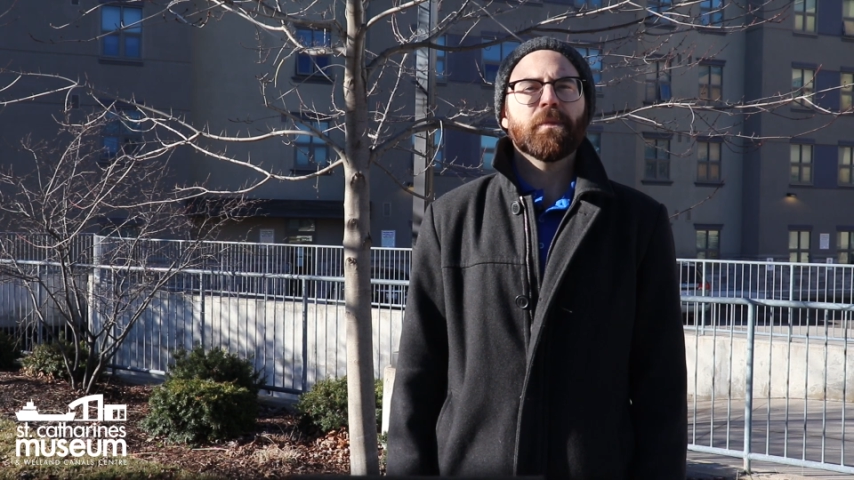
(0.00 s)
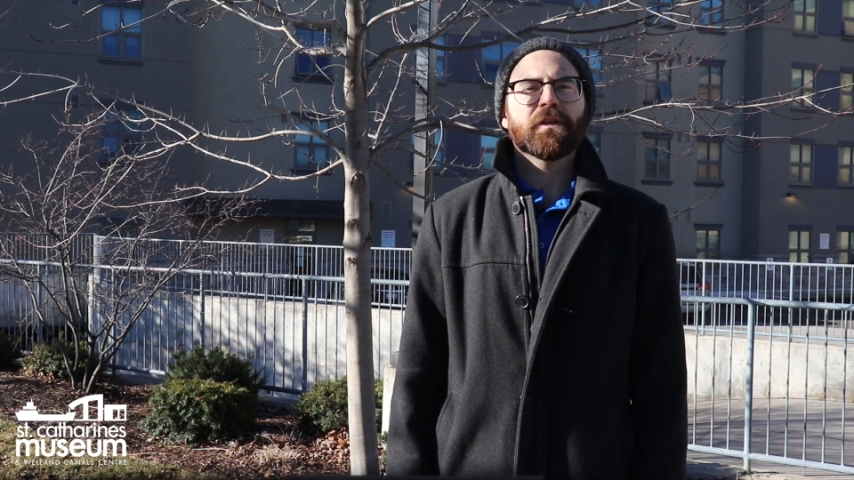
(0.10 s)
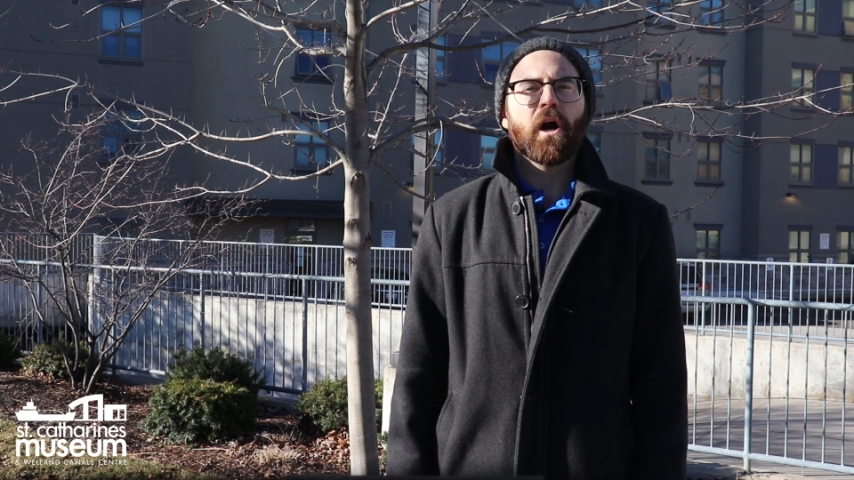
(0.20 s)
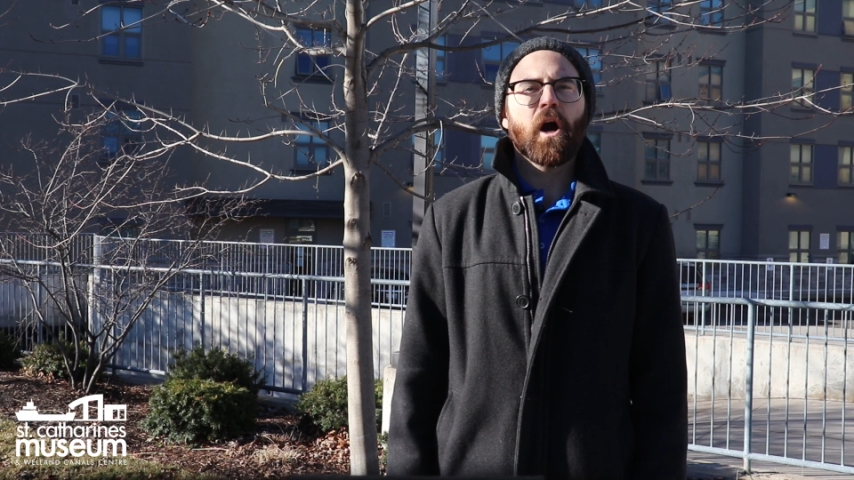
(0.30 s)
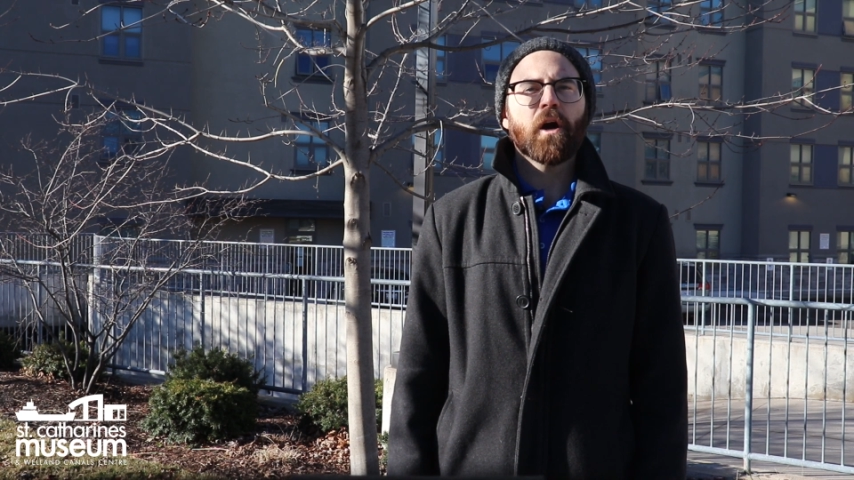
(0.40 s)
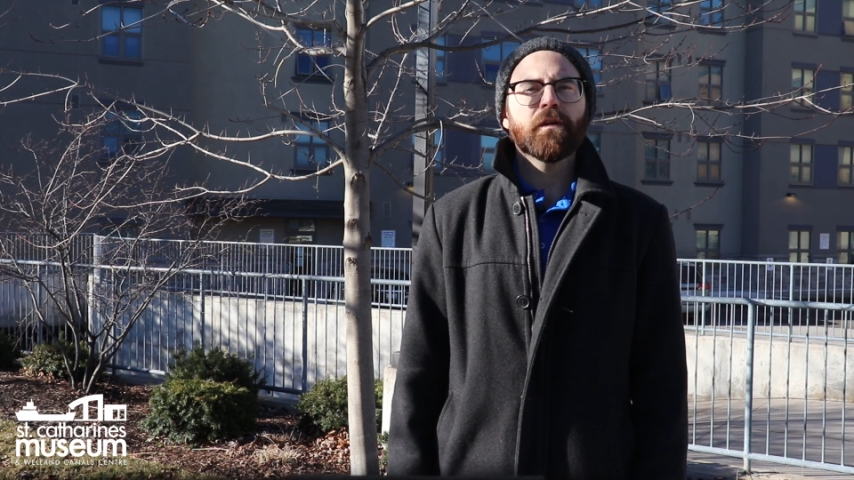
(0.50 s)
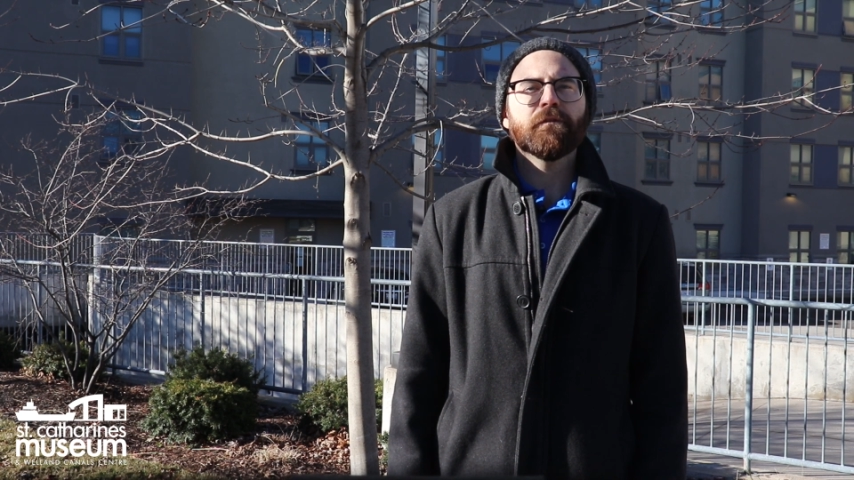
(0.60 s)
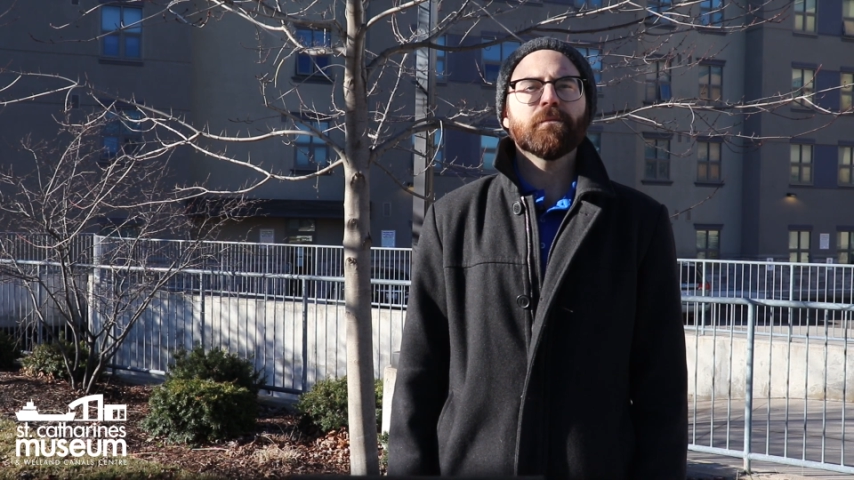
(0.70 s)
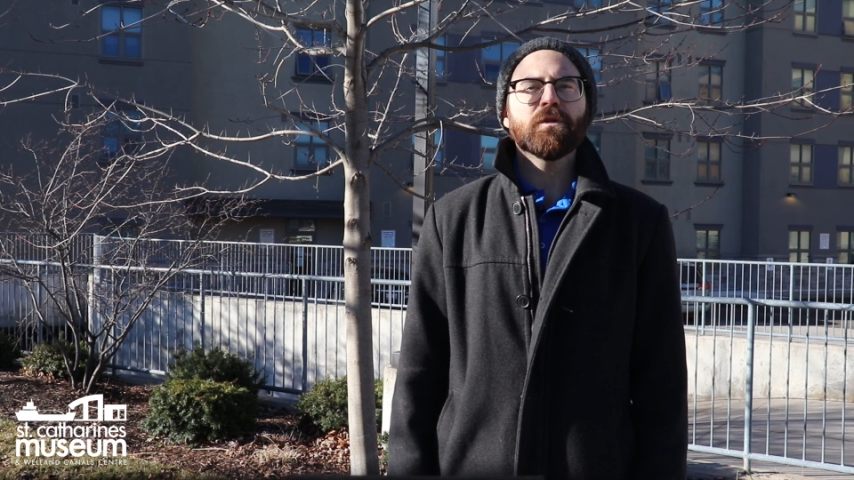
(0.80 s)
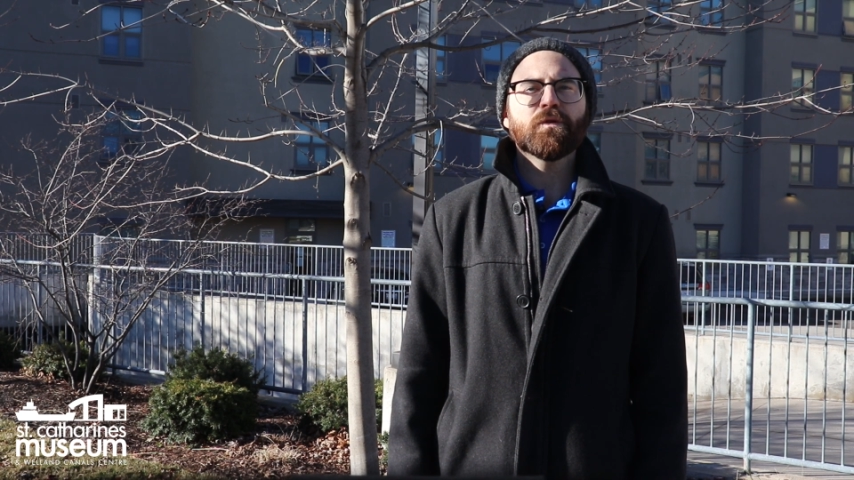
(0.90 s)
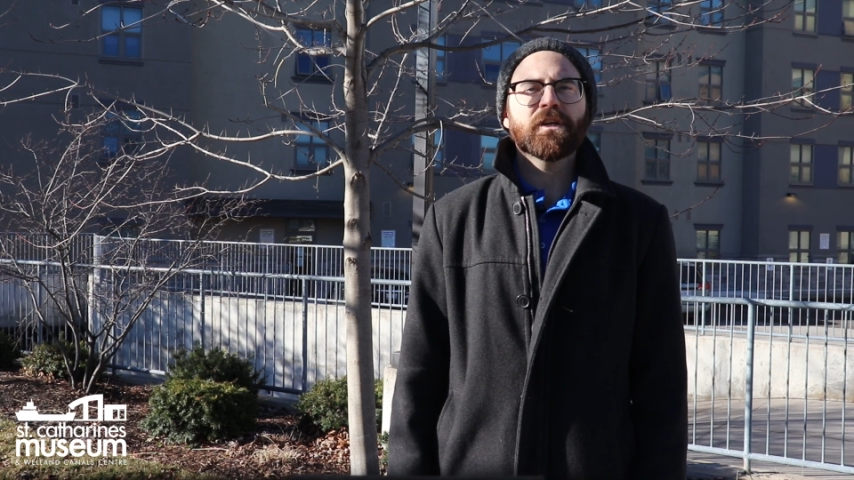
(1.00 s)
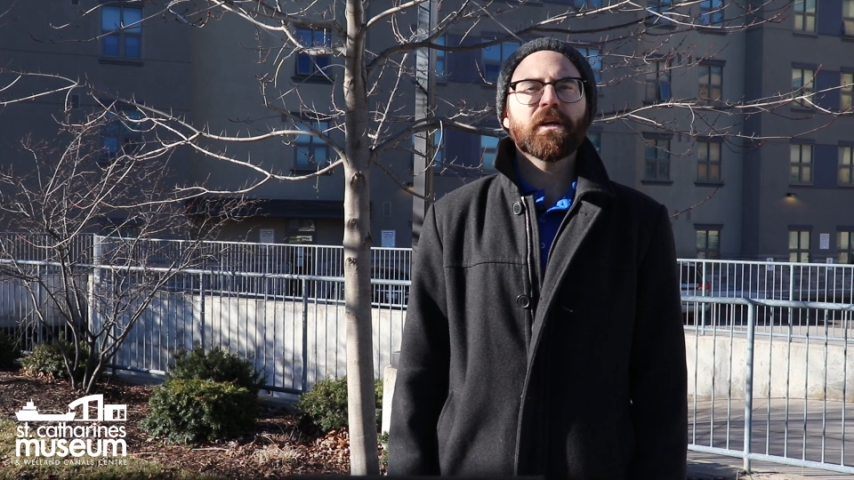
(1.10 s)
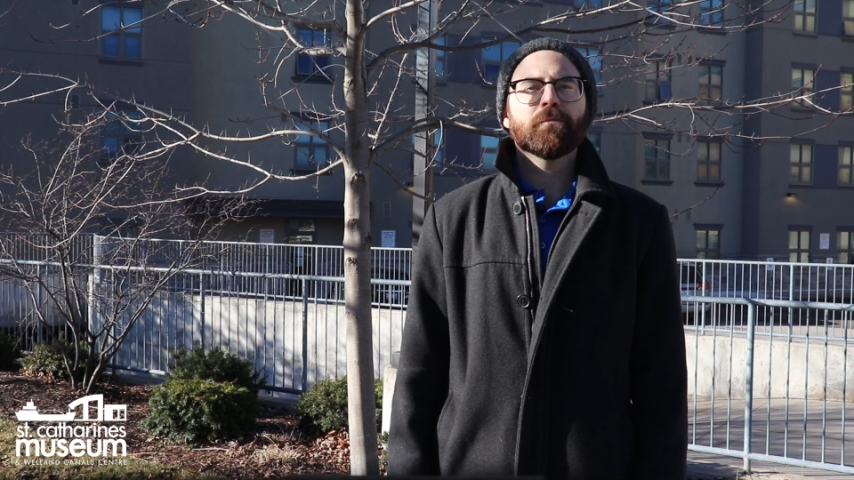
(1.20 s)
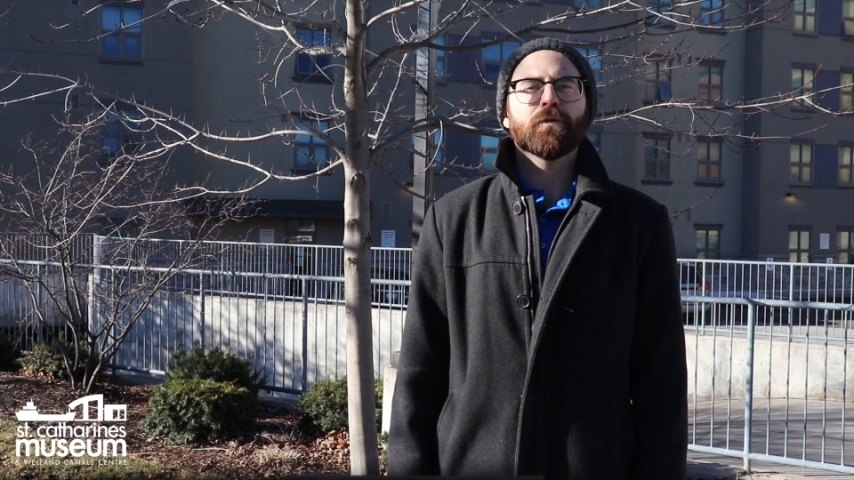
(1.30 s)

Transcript: but the heart of the music it